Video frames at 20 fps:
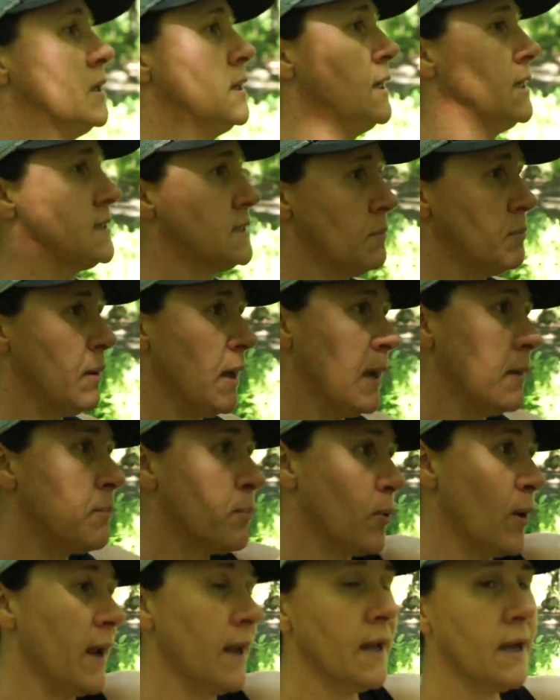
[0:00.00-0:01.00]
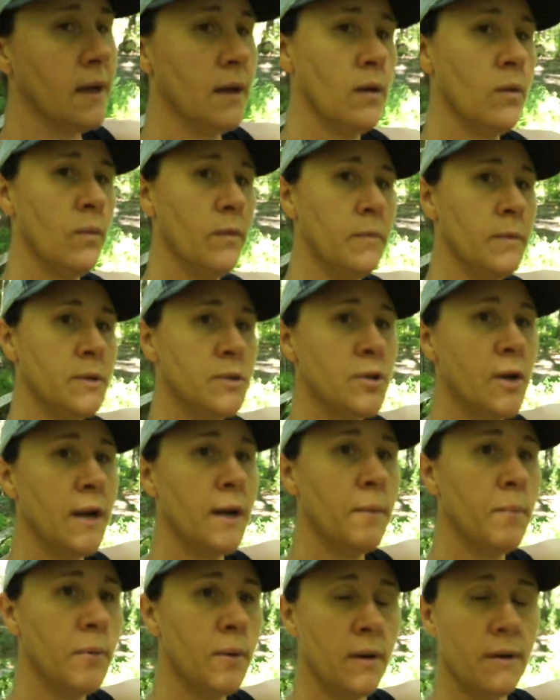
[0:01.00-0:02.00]
It's a big break. We've been trying
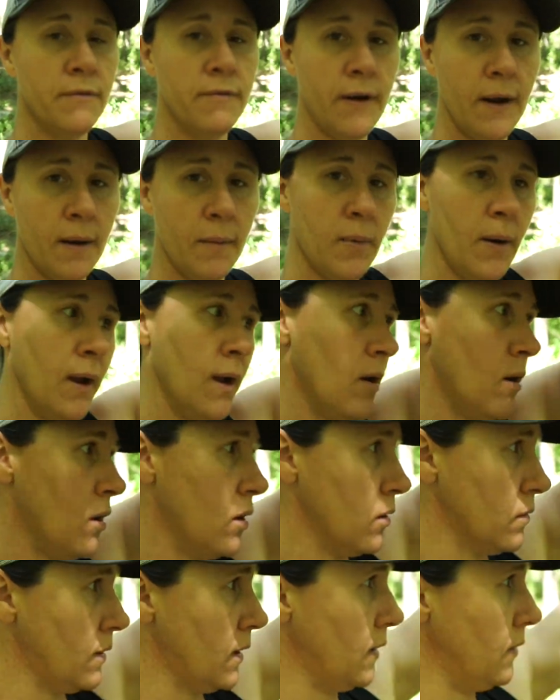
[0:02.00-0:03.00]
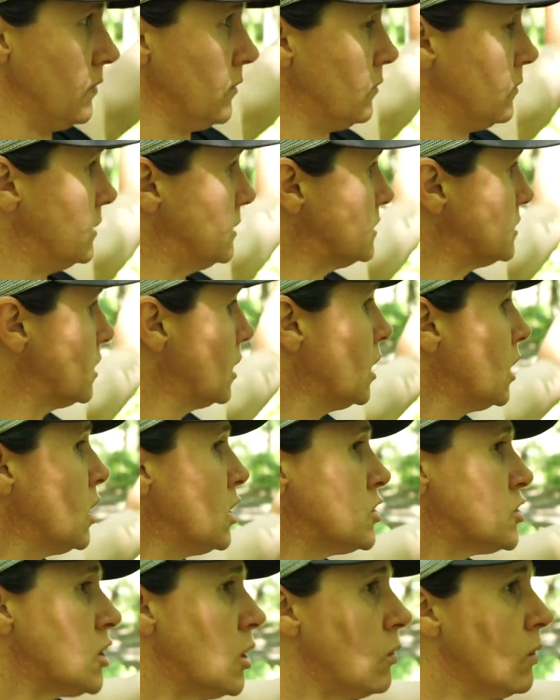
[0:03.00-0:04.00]
to put a fire break all around the woods.
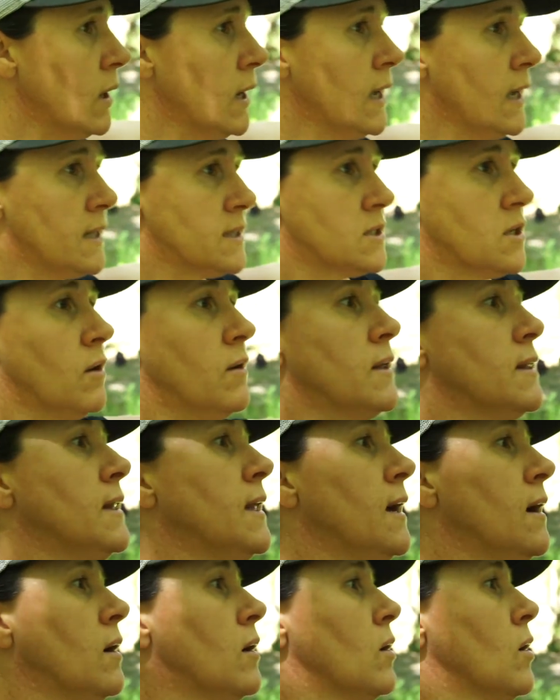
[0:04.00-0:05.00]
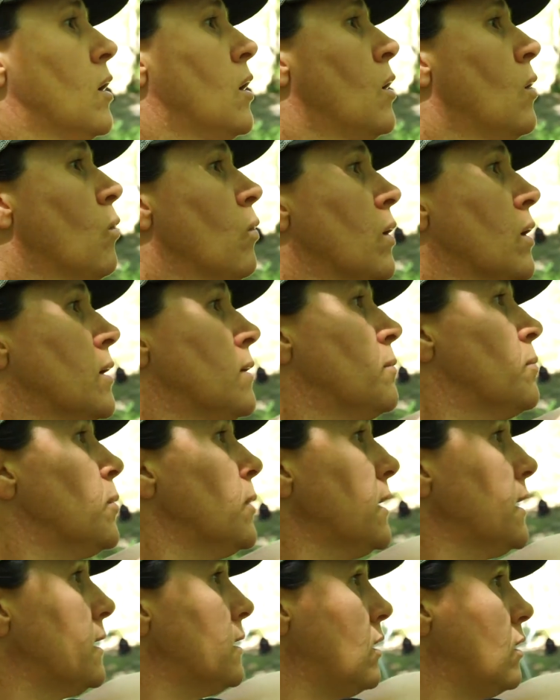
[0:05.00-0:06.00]
So it's going there, we're gonna
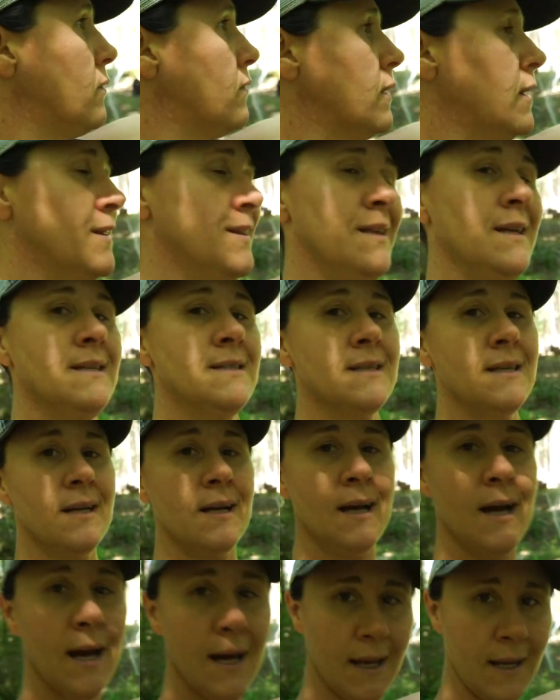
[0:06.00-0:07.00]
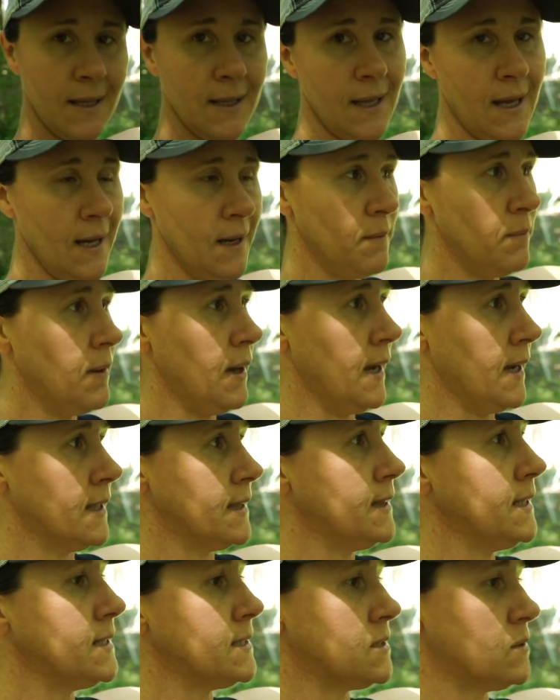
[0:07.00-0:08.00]
bring it over, and then he's gonna cut a line back
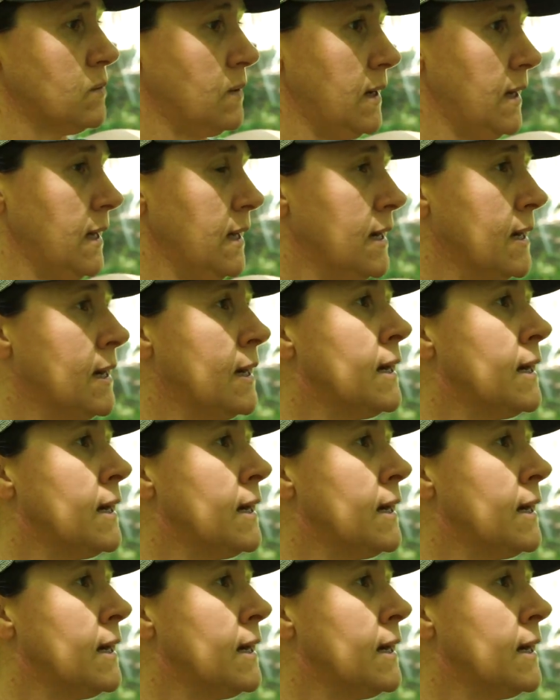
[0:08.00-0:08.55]
this way.